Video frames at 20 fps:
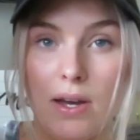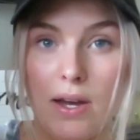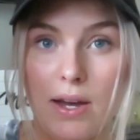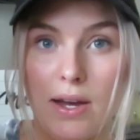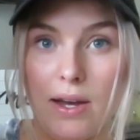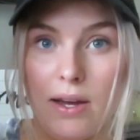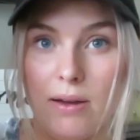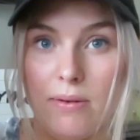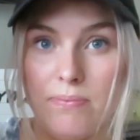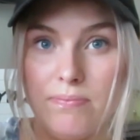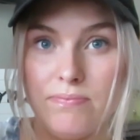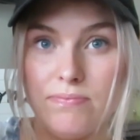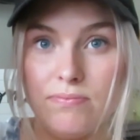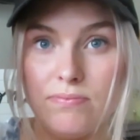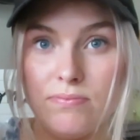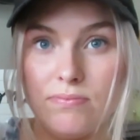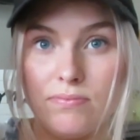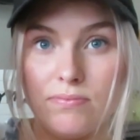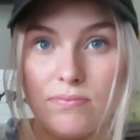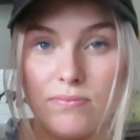Um,
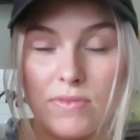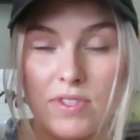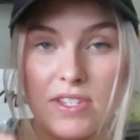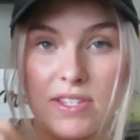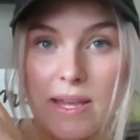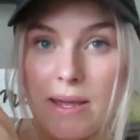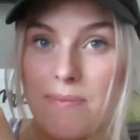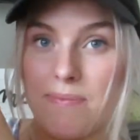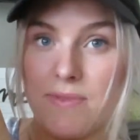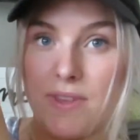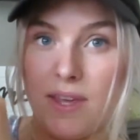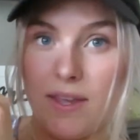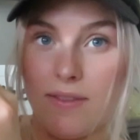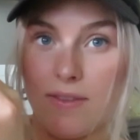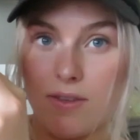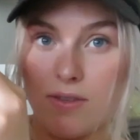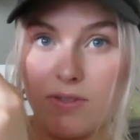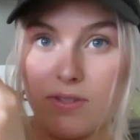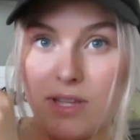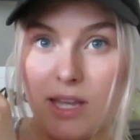same thing,
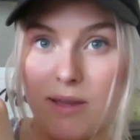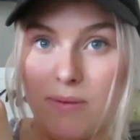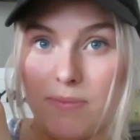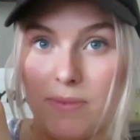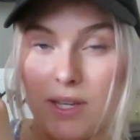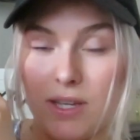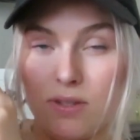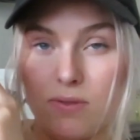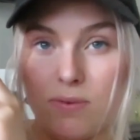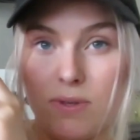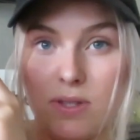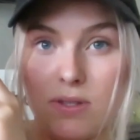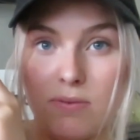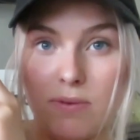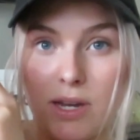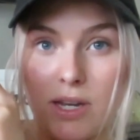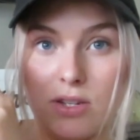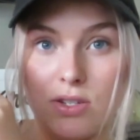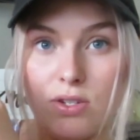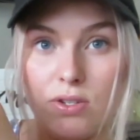those same like Sweet and
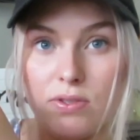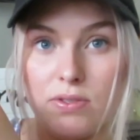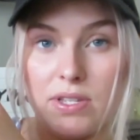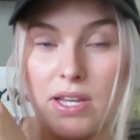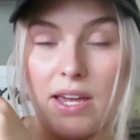Swag shoes.